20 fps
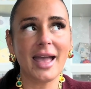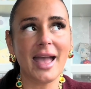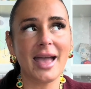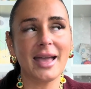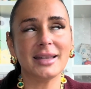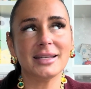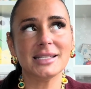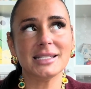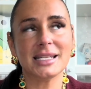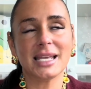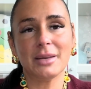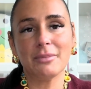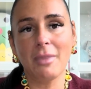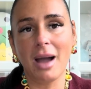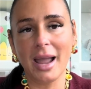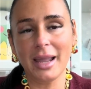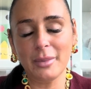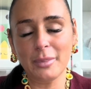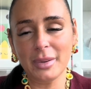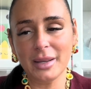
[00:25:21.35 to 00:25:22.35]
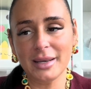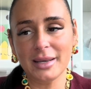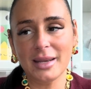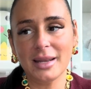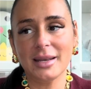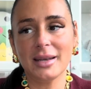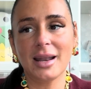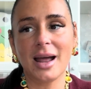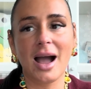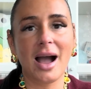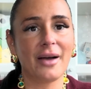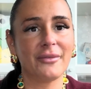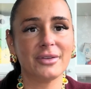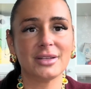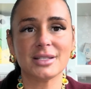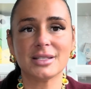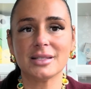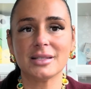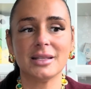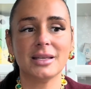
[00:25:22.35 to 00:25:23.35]
And in my opinion,
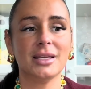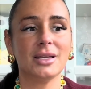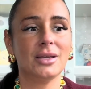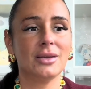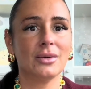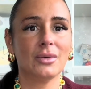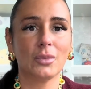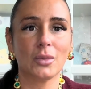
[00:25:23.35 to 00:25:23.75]
obviously,